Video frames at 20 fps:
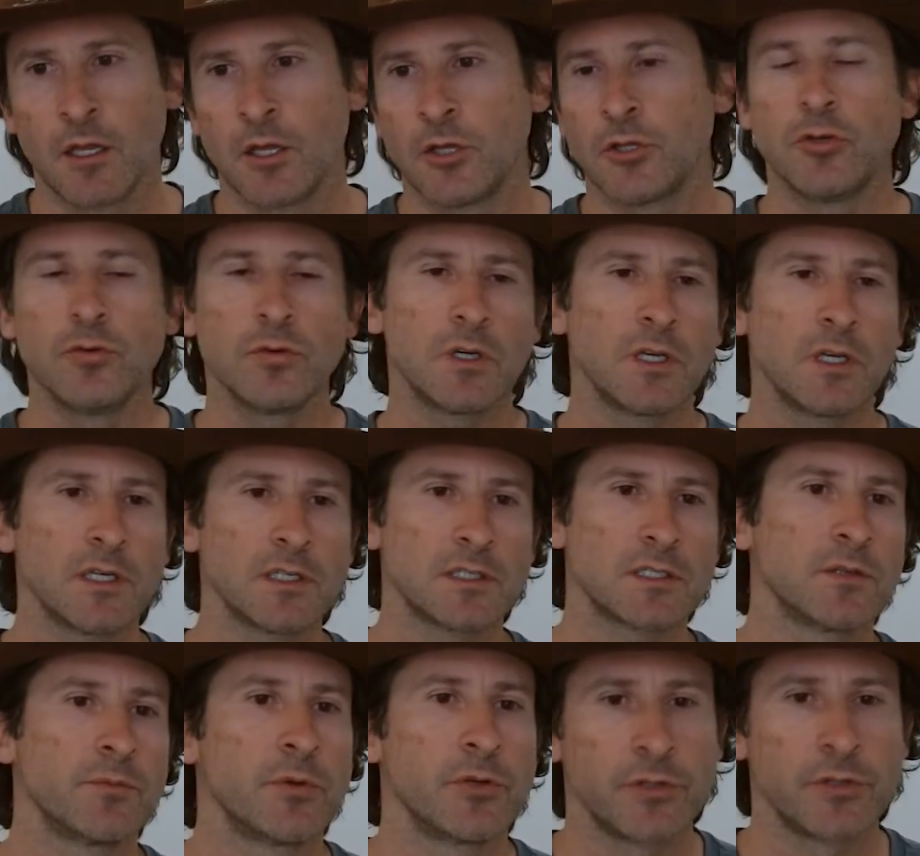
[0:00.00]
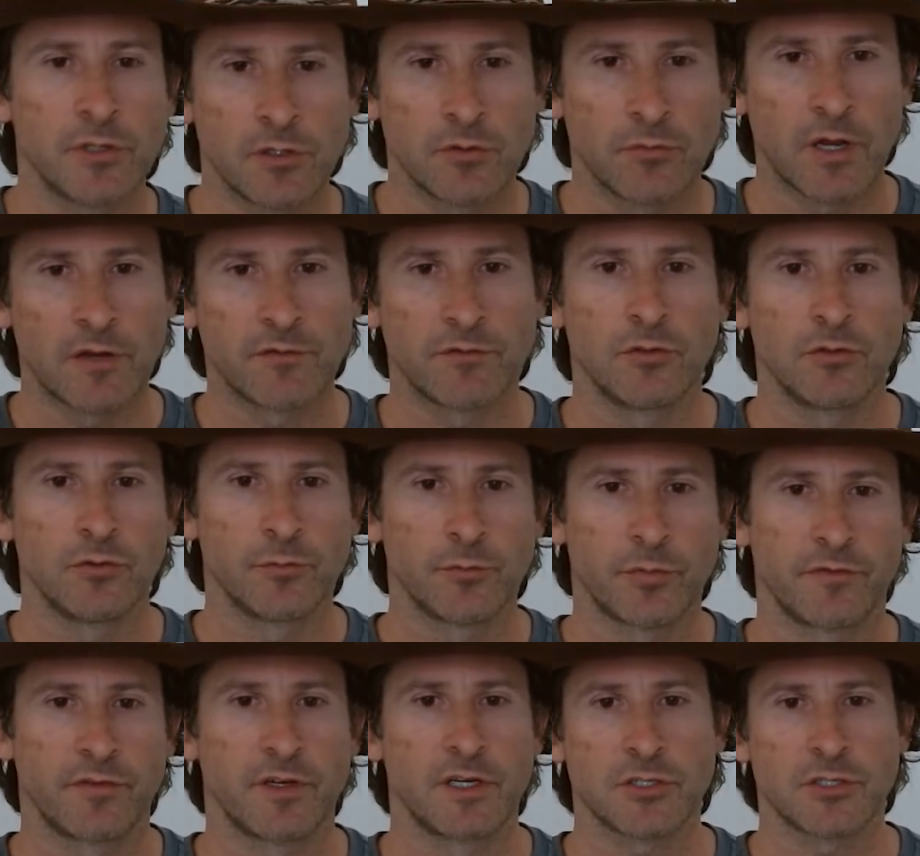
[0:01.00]
you can get to 1 million in revenue in
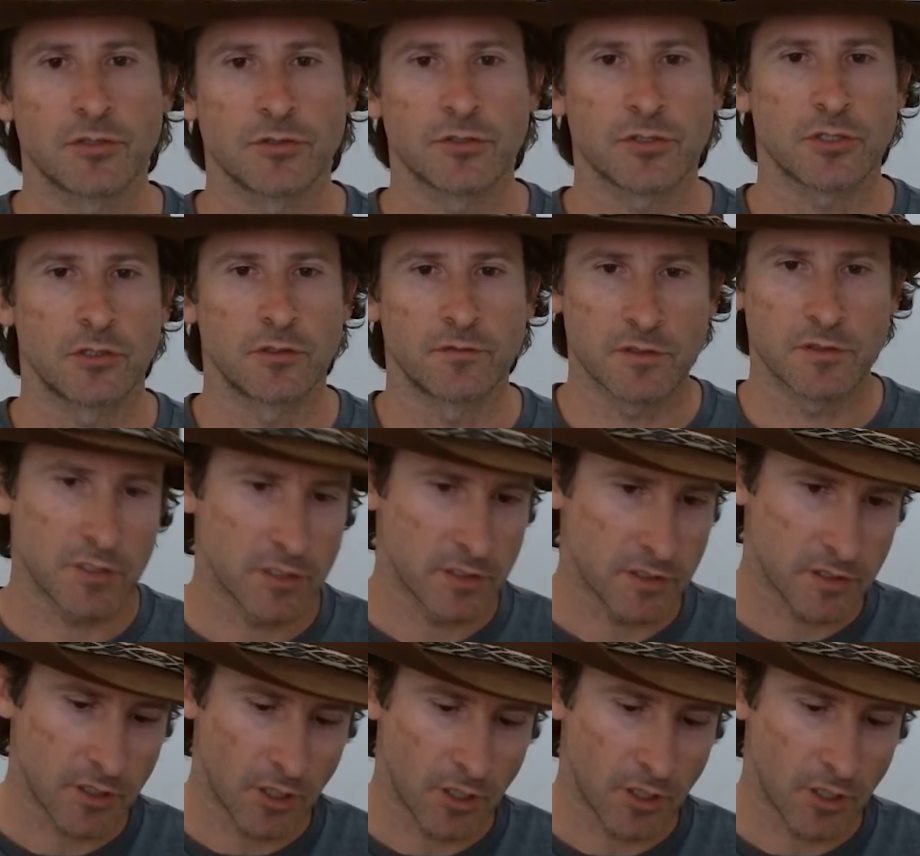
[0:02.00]
professional services